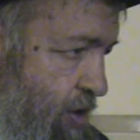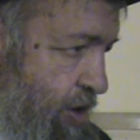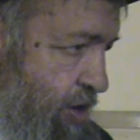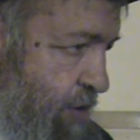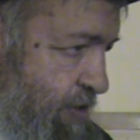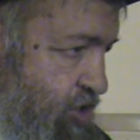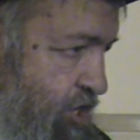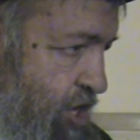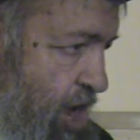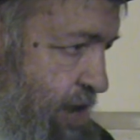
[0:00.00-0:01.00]
learn the
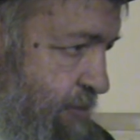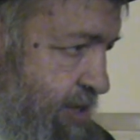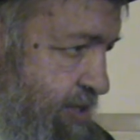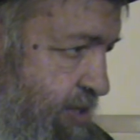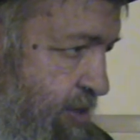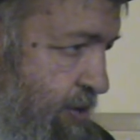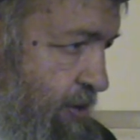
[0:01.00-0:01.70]
Mishnah Yomis